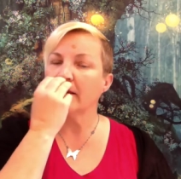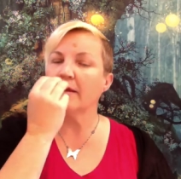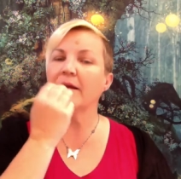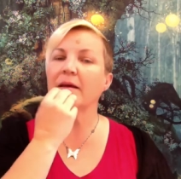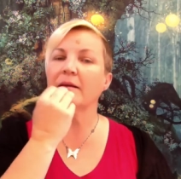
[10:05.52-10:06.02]

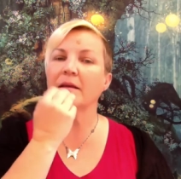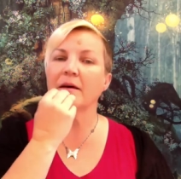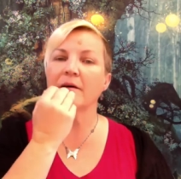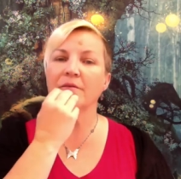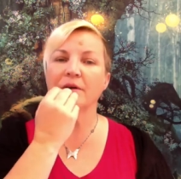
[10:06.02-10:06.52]
that I
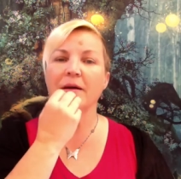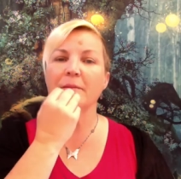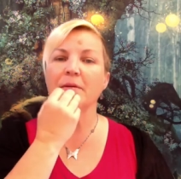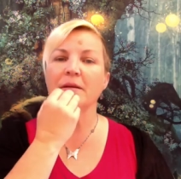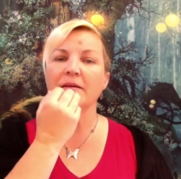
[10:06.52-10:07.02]
love
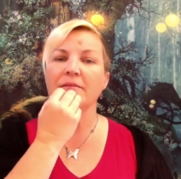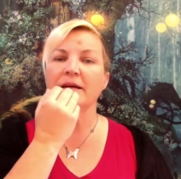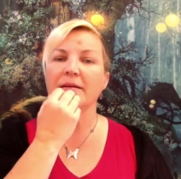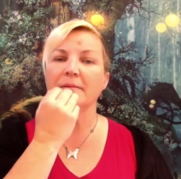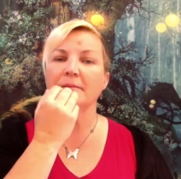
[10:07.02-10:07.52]
and believe
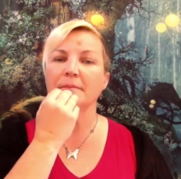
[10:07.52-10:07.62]
in.